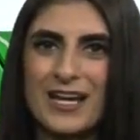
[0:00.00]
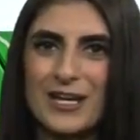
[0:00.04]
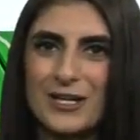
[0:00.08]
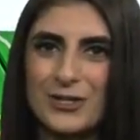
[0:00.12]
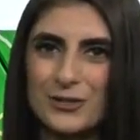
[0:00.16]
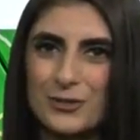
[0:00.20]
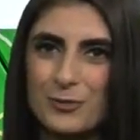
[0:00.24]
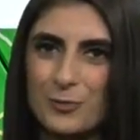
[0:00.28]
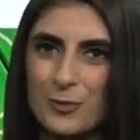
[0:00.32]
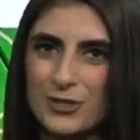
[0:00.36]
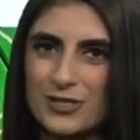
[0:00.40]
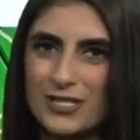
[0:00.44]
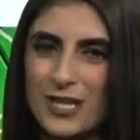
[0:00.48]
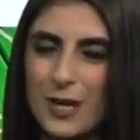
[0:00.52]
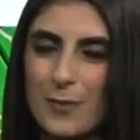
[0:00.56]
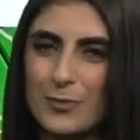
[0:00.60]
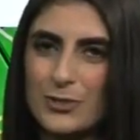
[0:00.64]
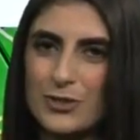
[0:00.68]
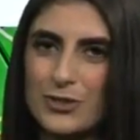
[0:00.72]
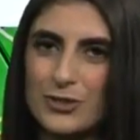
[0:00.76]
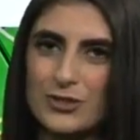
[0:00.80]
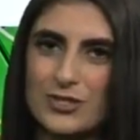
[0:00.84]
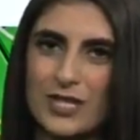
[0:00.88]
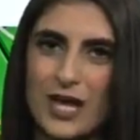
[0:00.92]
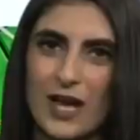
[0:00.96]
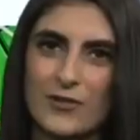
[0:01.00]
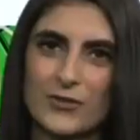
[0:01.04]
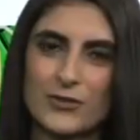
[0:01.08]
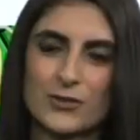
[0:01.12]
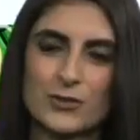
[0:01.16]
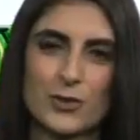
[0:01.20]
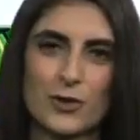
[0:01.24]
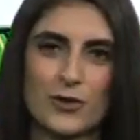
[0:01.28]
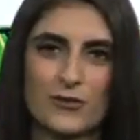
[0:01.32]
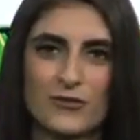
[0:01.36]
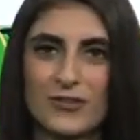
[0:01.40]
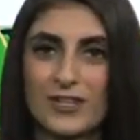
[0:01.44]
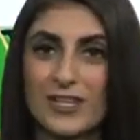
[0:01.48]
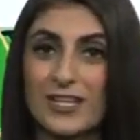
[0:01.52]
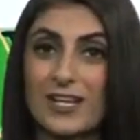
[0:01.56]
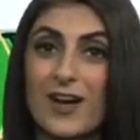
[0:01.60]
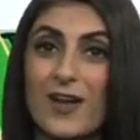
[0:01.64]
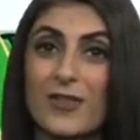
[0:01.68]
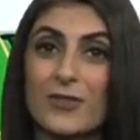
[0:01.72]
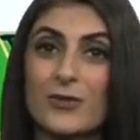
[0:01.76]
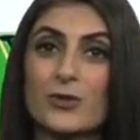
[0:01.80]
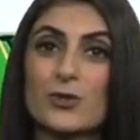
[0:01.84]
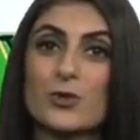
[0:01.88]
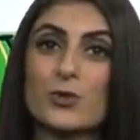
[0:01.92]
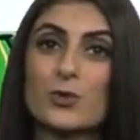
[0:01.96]
Here's some more temperatures out the door, feeling
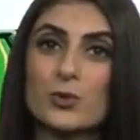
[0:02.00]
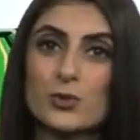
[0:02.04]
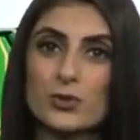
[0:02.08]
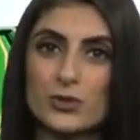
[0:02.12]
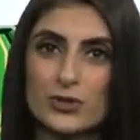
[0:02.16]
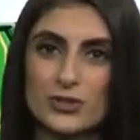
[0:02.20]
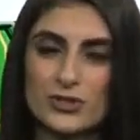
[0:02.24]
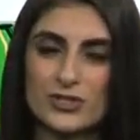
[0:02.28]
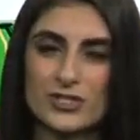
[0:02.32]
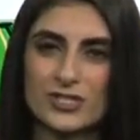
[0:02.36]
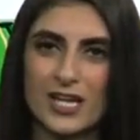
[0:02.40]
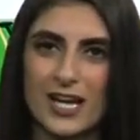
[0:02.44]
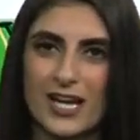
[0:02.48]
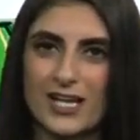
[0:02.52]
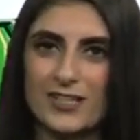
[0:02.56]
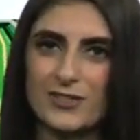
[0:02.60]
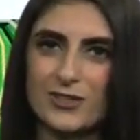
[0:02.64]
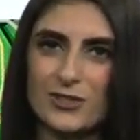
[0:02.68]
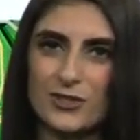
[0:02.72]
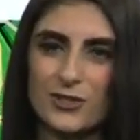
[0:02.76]
on the cooler side,